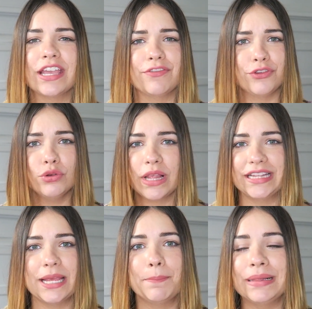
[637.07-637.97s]
If you
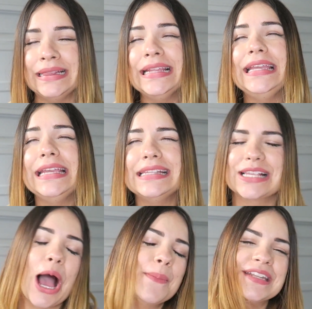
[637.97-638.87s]
liked it,
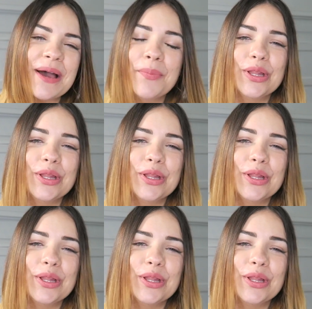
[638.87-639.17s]
please comment down